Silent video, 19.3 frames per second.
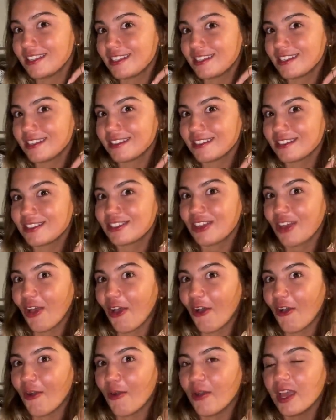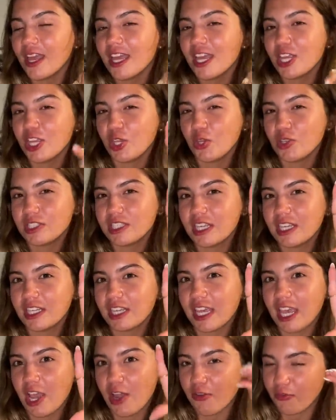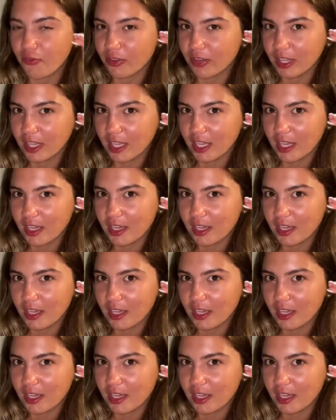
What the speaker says: So use it carefully.